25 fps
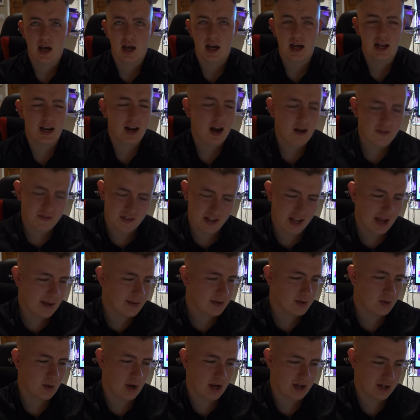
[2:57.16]
he loves the
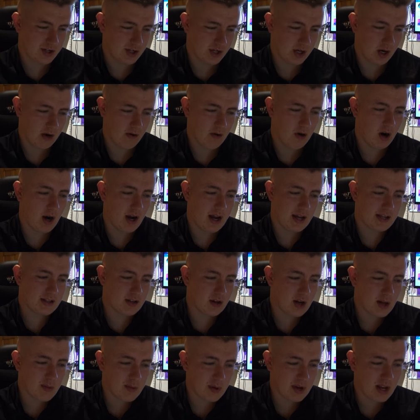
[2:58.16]
Ipswich, all right? He's
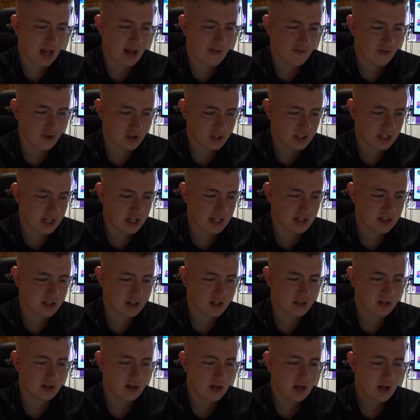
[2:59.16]
only been here for a
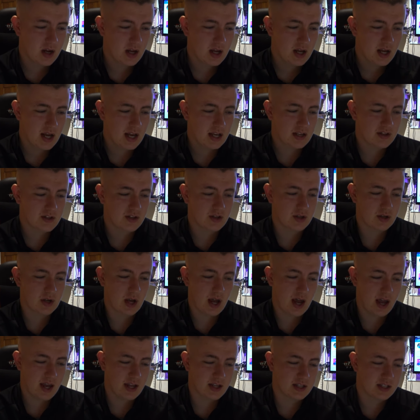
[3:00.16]
season.
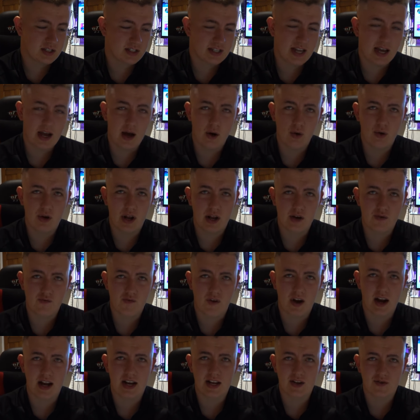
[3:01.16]
He's settled in
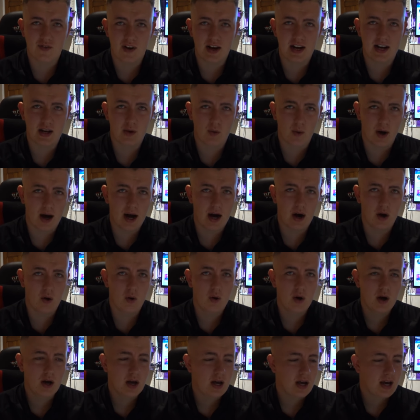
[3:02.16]
really, really
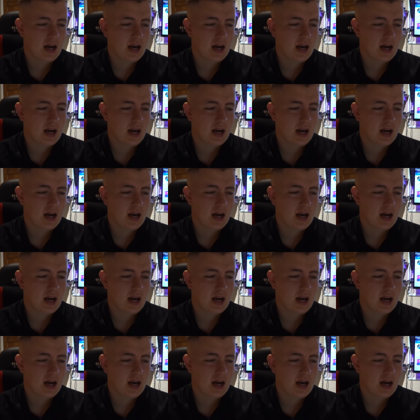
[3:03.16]
well.